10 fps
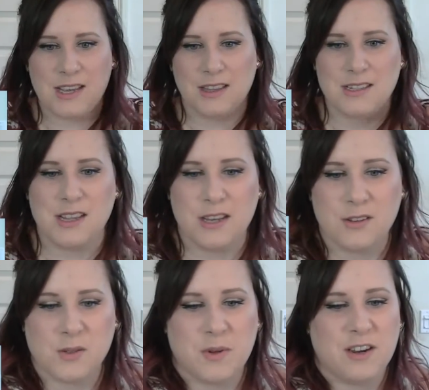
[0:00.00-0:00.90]
unless I
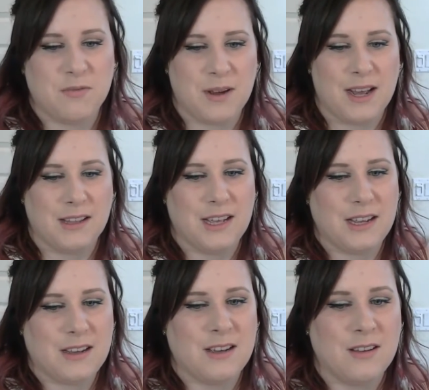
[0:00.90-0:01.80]
use one of my
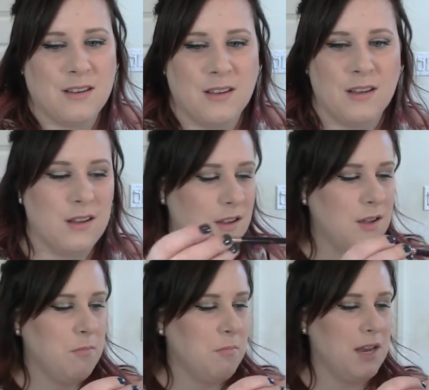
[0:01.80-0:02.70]
like
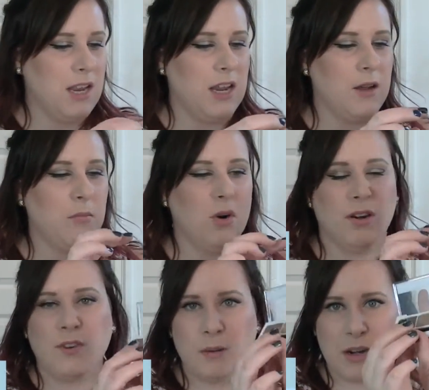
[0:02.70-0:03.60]
mini
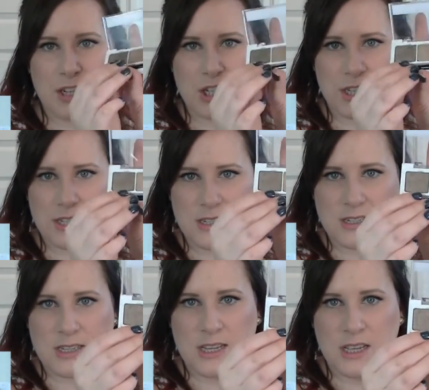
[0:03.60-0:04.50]
Morphe
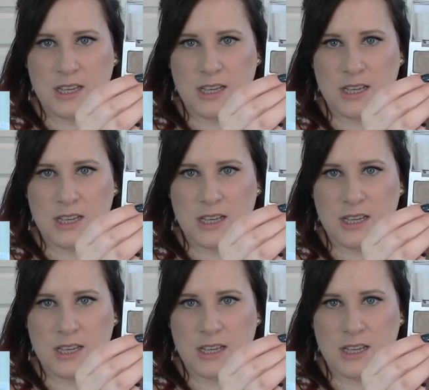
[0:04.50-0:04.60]
brushes,